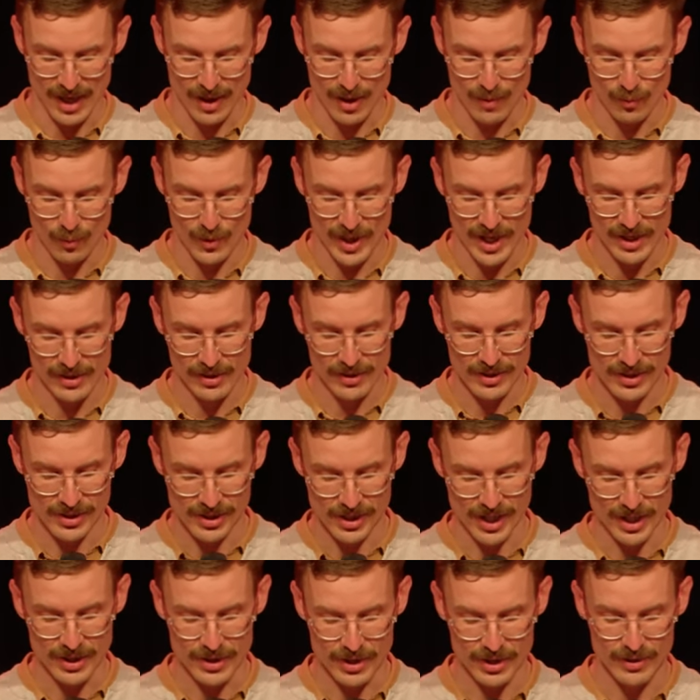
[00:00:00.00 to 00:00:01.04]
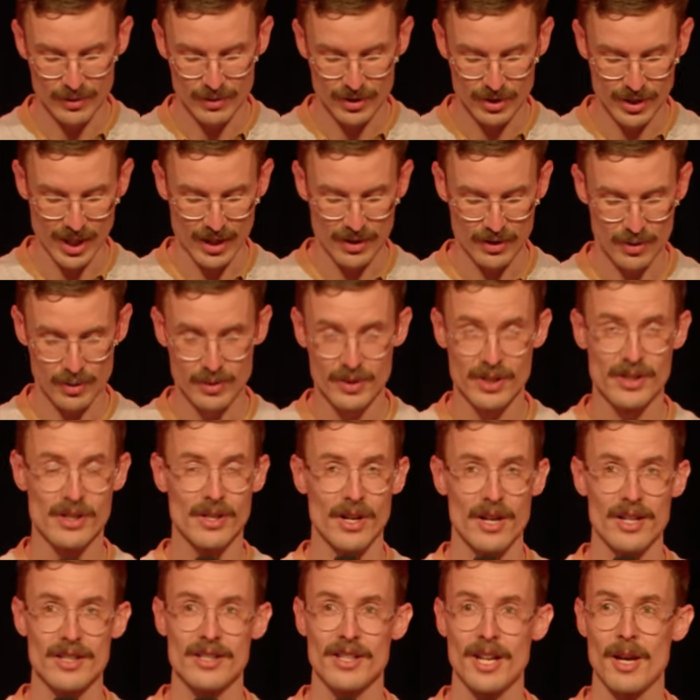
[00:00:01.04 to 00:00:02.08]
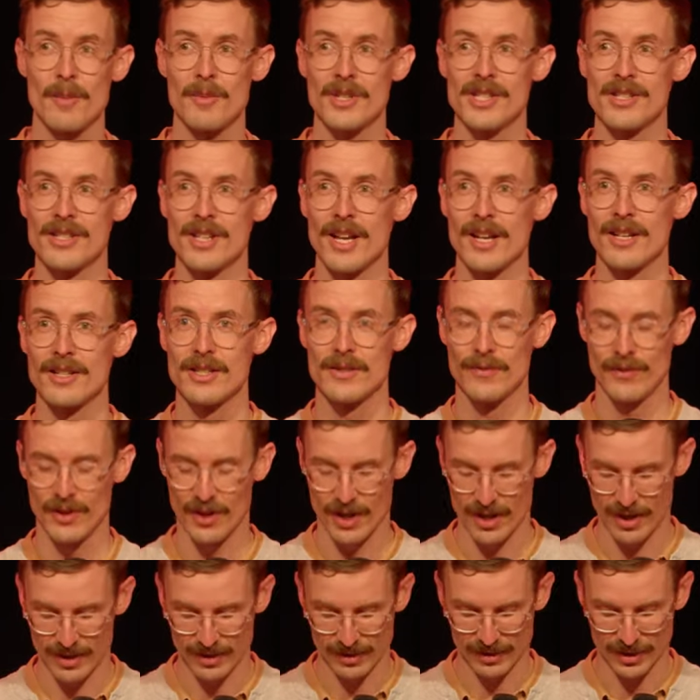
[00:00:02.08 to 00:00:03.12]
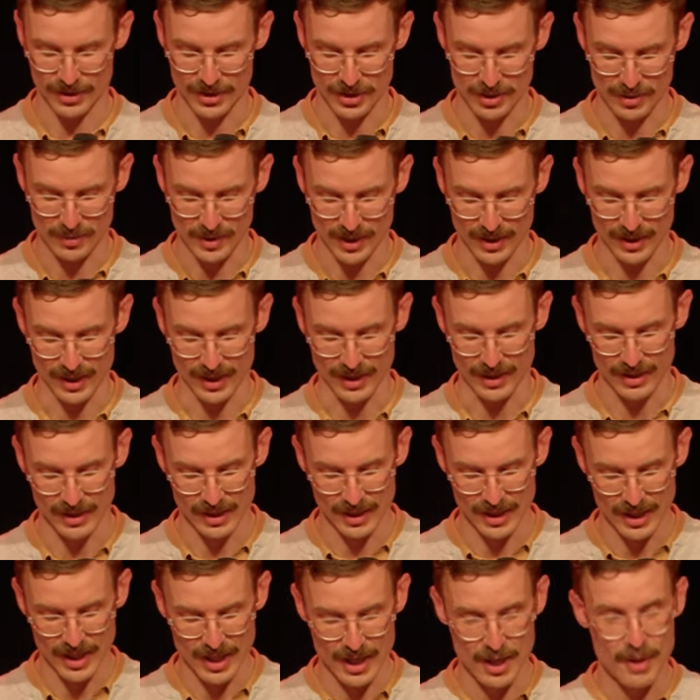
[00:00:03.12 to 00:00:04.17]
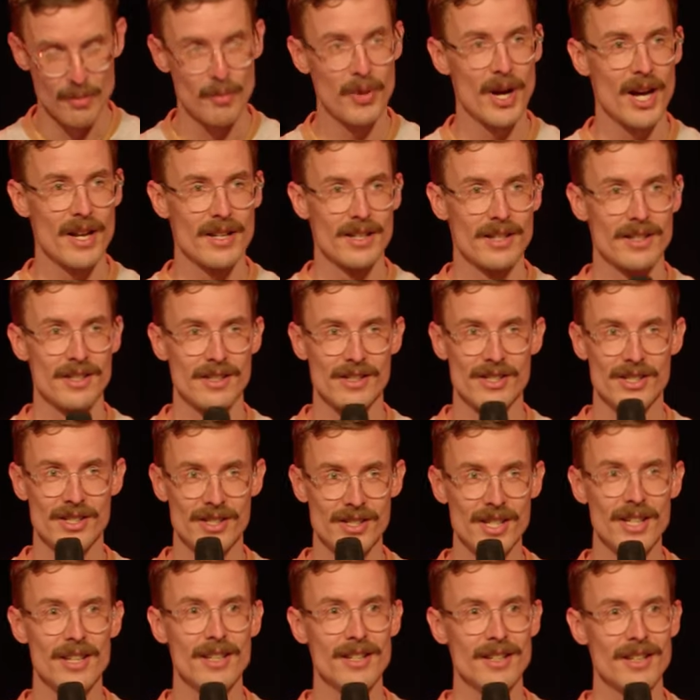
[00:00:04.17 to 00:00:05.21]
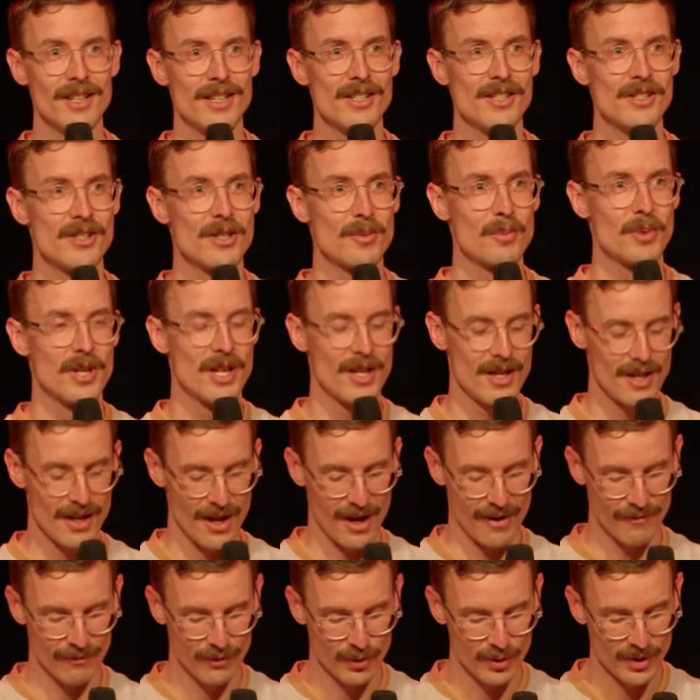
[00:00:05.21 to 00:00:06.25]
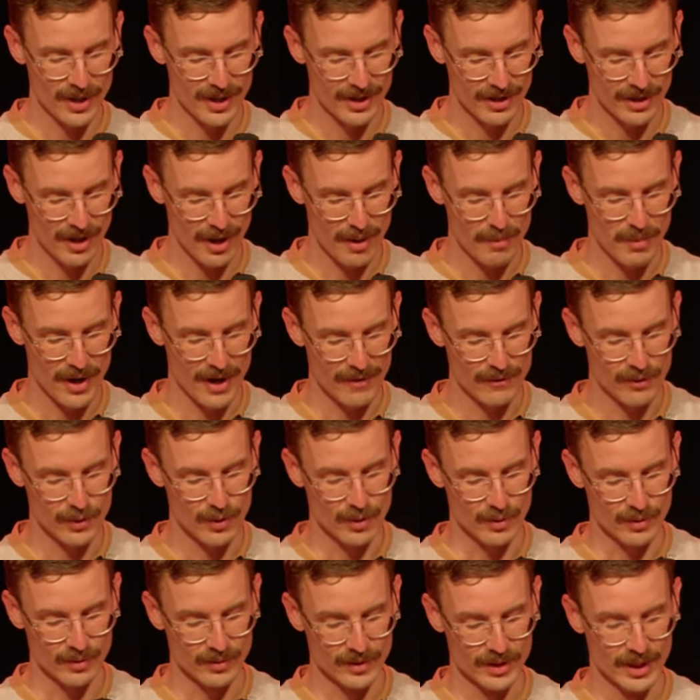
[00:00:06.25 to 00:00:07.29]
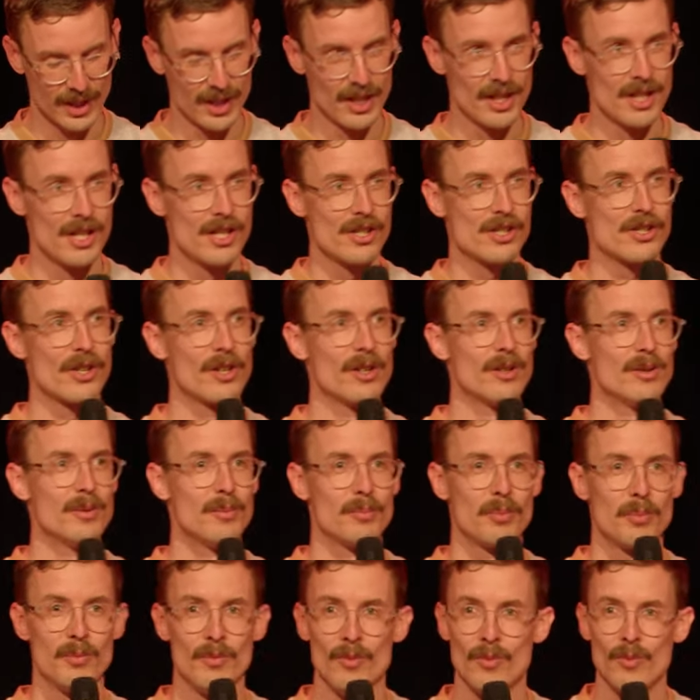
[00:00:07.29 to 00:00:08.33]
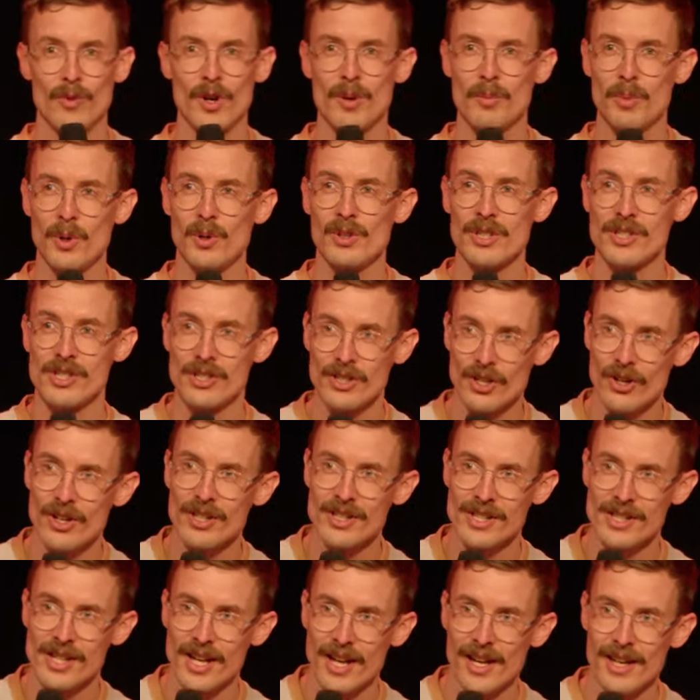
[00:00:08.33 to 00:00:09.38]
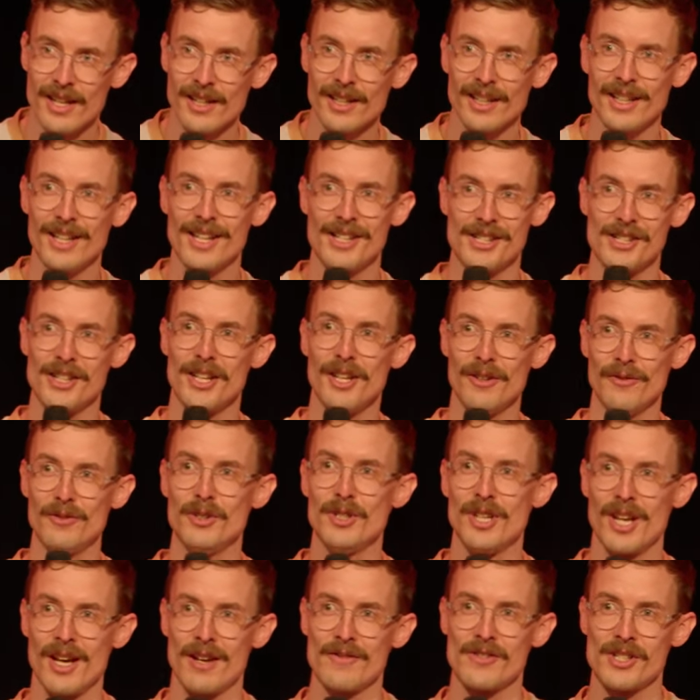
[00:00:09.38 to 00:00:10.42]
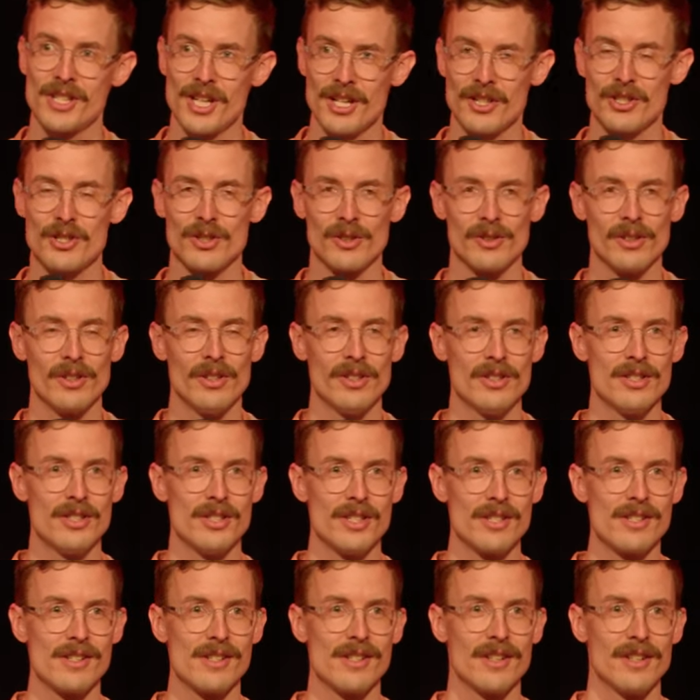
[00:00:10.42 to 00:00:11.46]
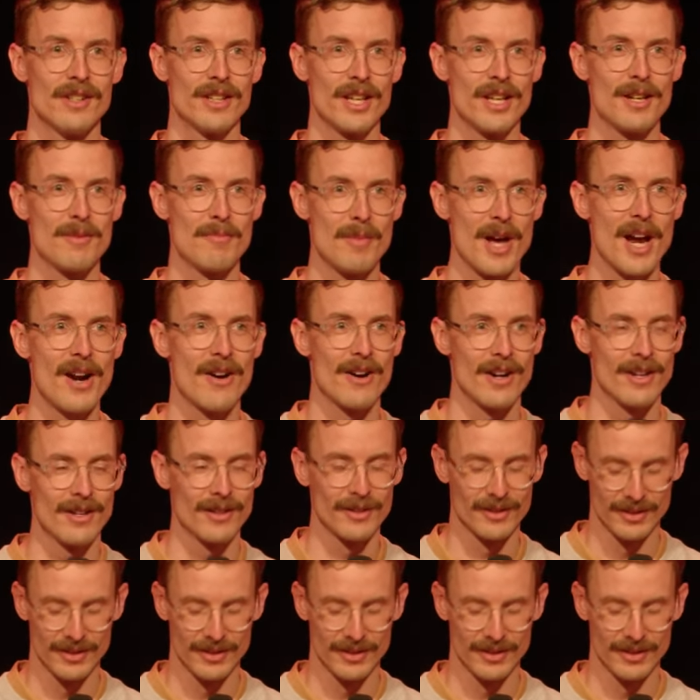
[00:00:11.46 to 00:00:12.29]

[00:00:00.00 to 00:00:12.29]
where those sexual desires can be satisfied legitimately. But sin is to be avoided above all. So what Paul is not saying is if you have sexual urges, then marry.